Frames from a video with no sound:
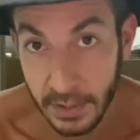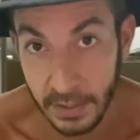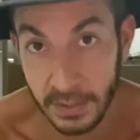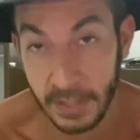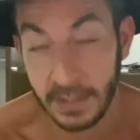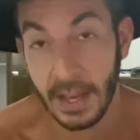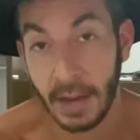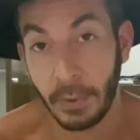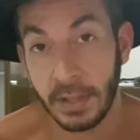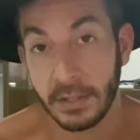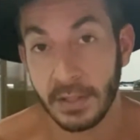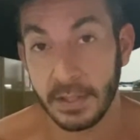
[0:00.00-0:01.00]
And since that
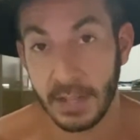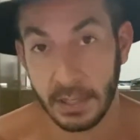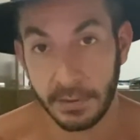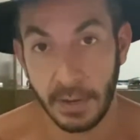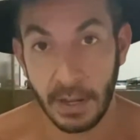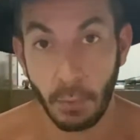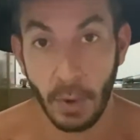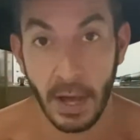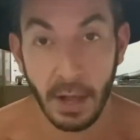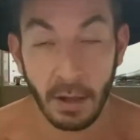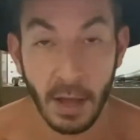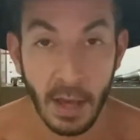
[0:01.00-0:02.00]
went successfully
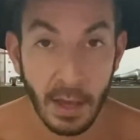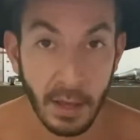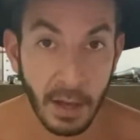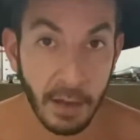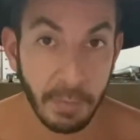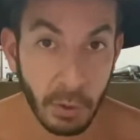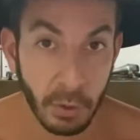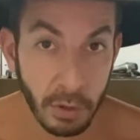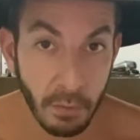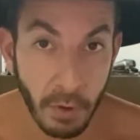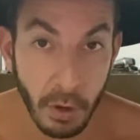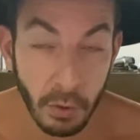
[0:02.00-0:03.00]
well, I've been on the
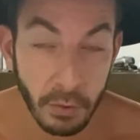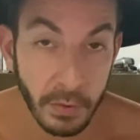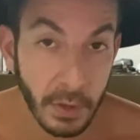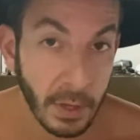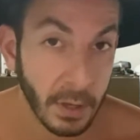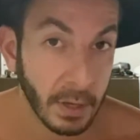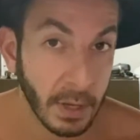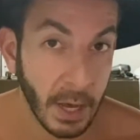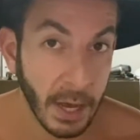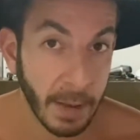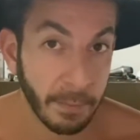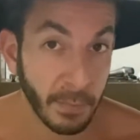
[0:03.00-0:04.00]
road
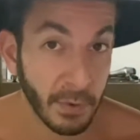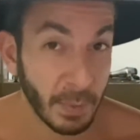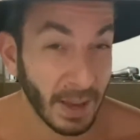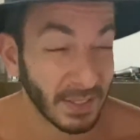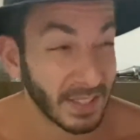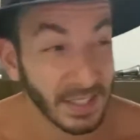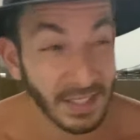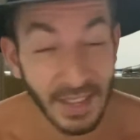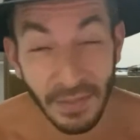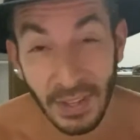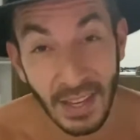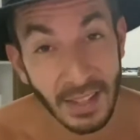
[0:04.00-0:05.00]
um, for about six,
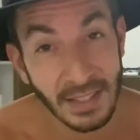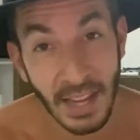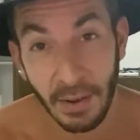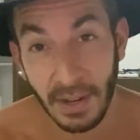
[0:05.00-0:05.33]
seven years now.